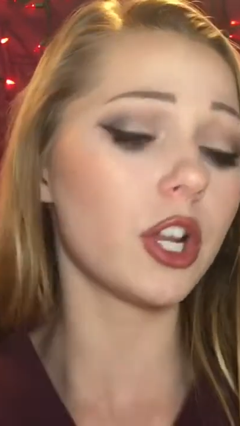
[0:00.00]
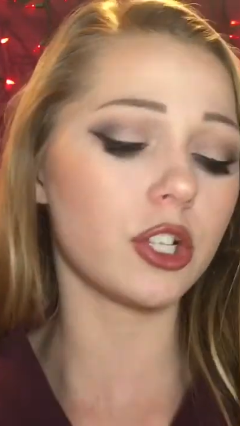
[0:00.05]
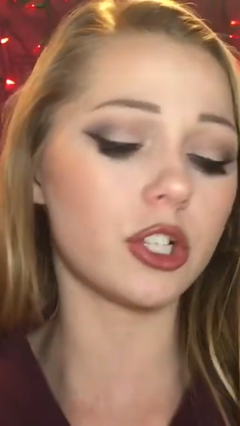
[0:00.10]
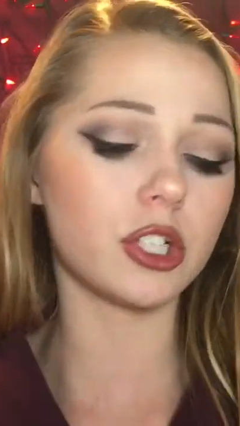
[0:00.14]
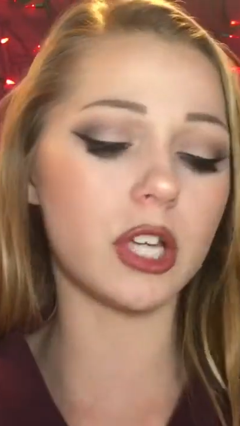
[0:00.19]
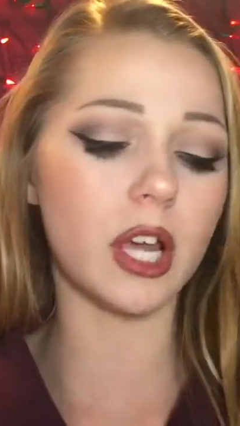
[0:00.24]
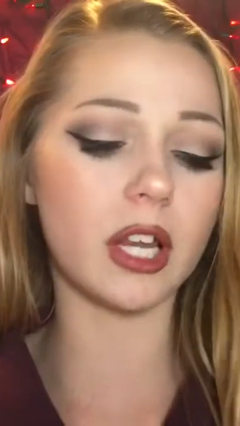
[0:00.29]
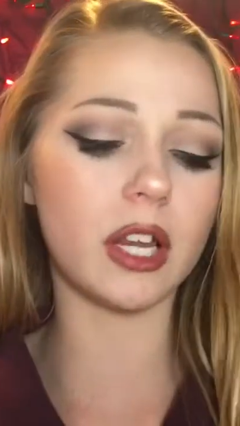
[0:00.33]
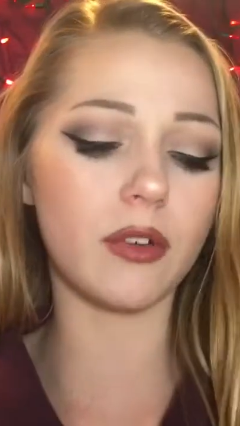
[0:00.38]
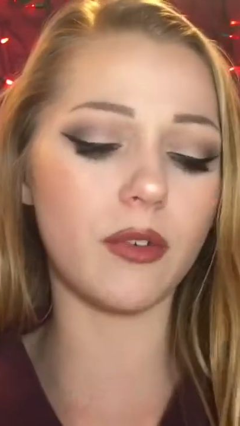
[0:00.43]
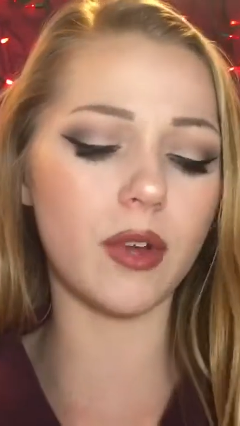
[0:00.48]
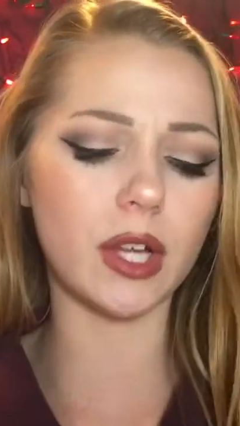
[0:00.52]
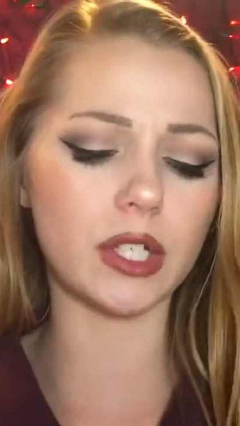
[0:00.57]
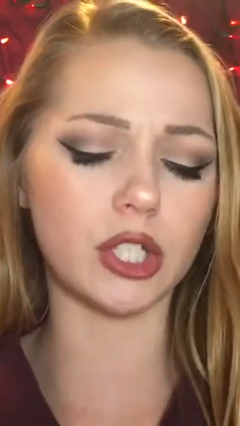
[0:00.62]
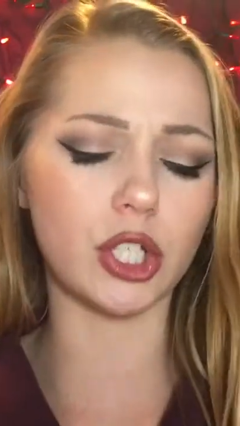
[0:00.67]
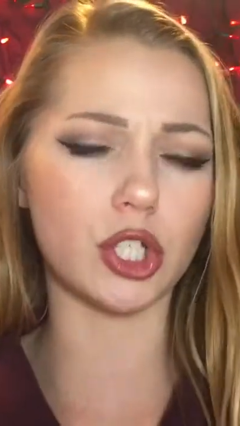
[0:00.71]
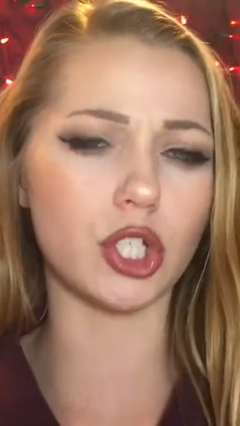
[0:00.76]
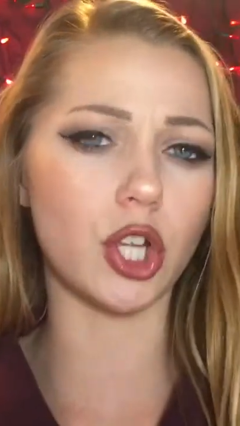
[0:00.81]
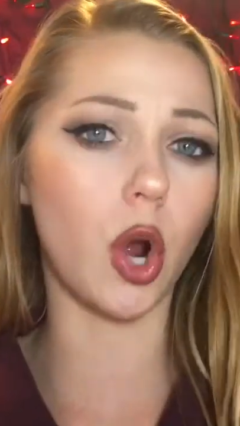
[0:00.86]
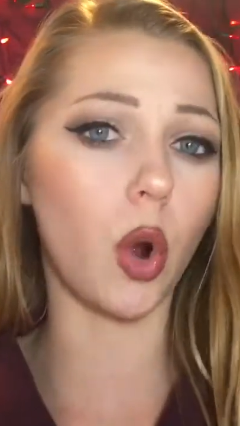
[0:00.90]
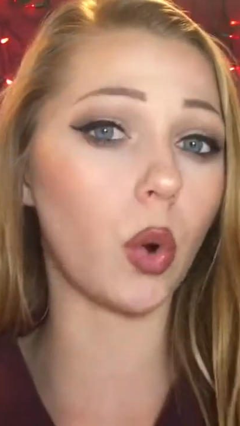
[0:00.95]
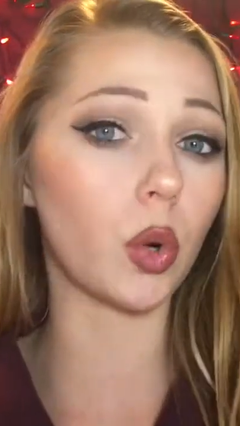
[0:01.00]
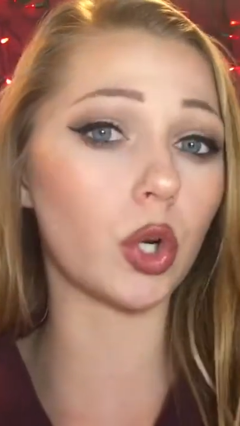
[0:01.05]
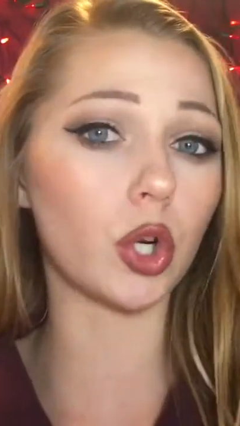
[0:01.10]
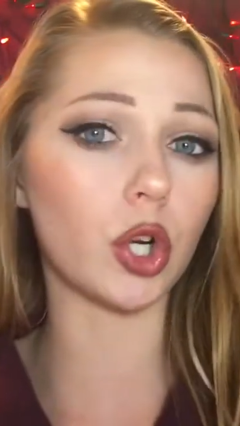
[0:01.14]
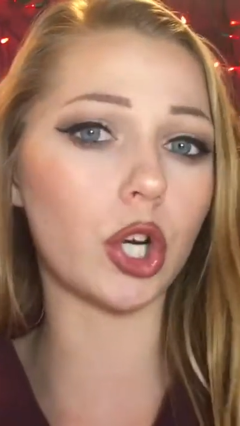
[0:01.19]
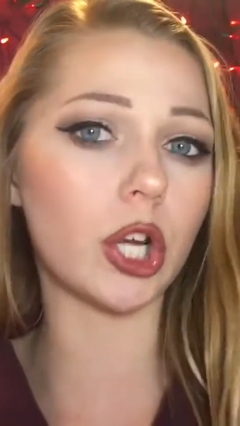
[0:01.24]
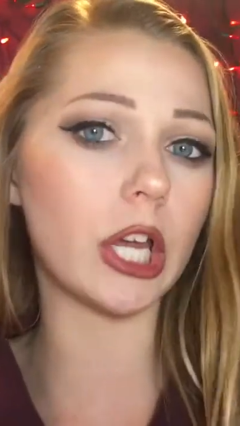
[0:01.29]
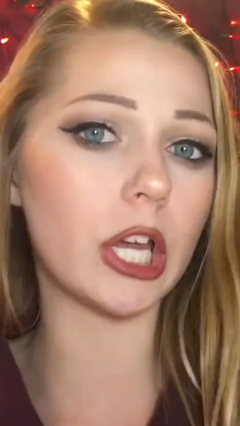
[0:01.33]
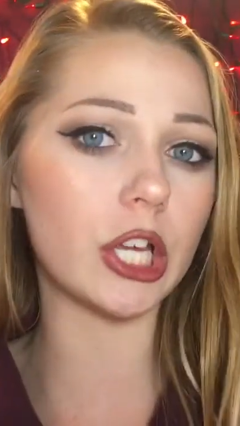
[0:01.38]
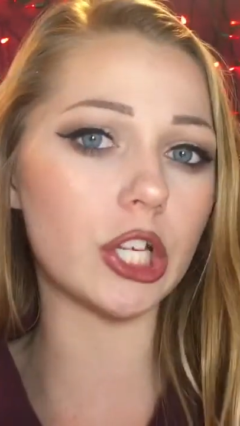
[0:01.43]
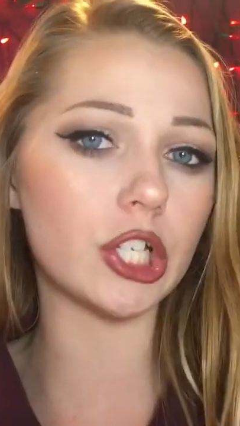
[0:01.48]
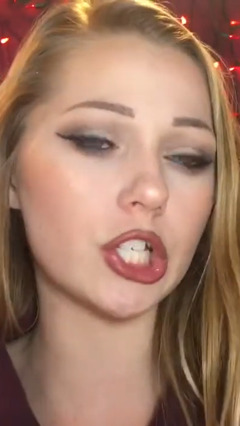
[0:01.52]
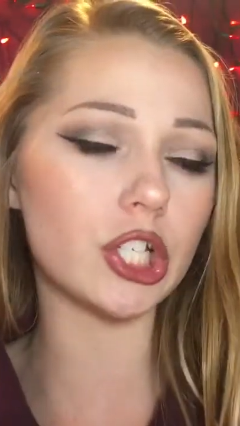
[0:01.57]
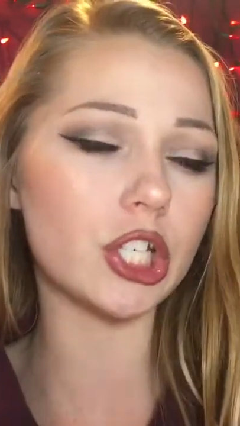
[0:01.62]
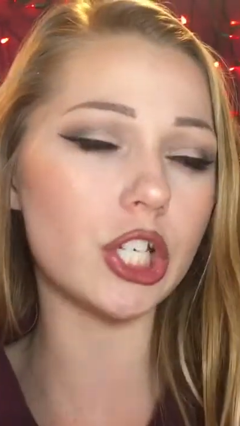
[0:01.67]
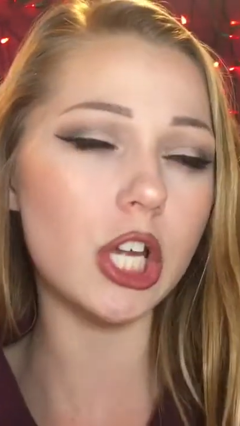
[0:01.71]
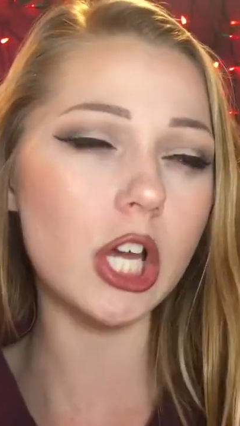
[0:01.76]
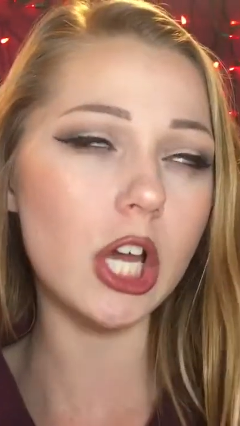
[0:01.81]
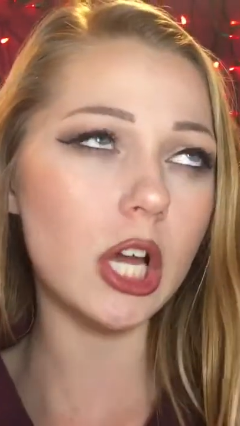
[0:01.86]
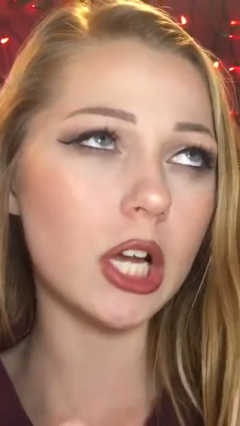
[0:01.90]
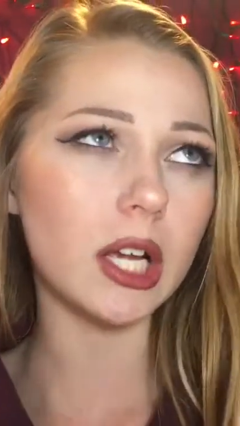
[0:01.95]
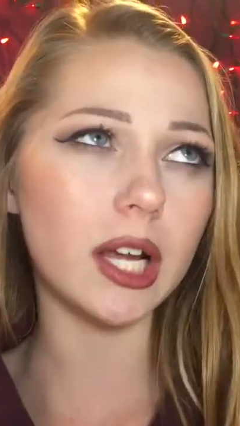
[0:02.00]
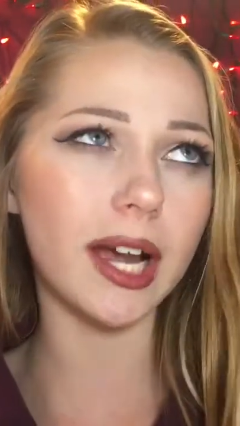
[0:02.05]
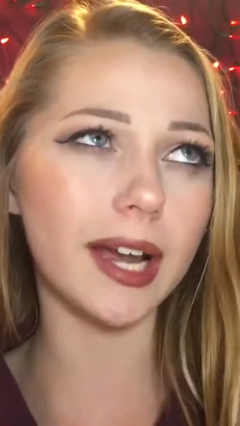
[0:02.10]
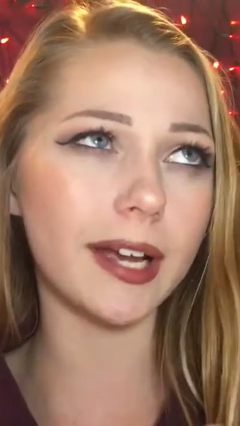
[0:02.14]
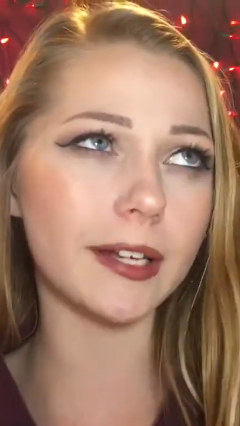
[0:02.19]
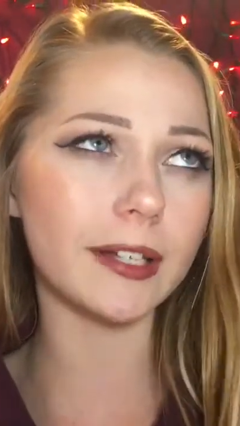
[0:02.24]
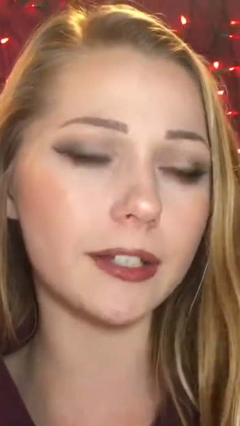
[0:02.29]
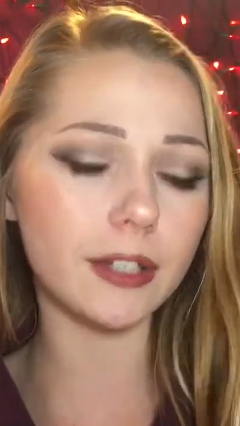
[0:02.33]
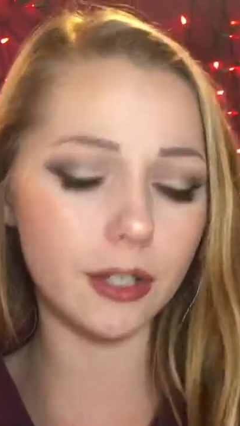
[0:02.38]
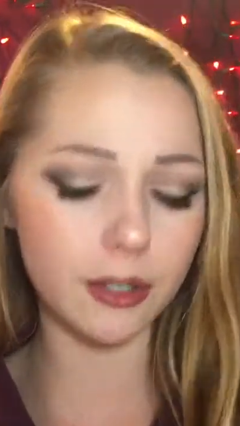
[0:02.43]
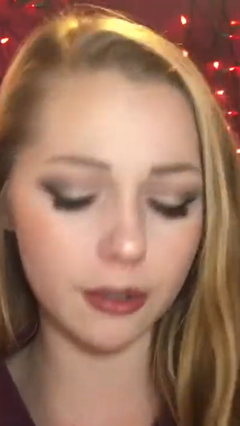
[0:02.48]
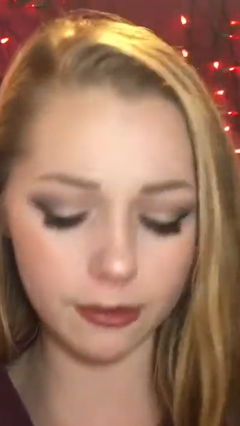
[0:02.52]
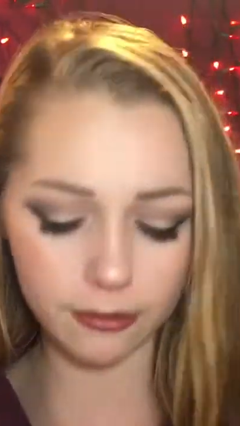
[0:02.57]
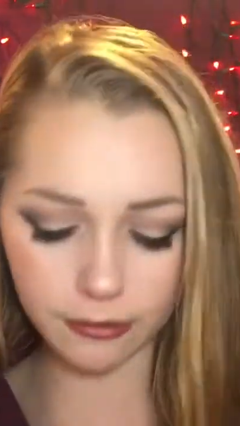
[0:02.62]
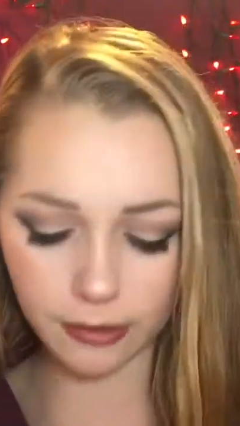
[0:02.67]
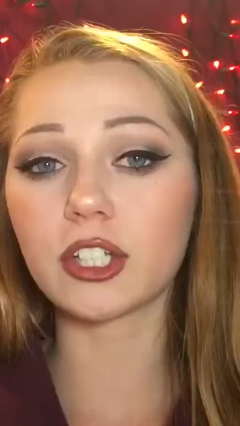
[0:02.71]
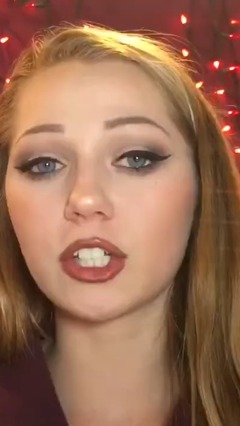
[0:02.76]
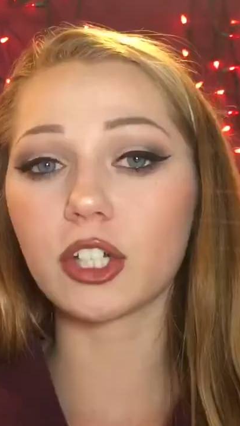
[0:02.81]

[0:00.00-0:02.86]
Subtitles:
just kind of as a toner-ish kind of,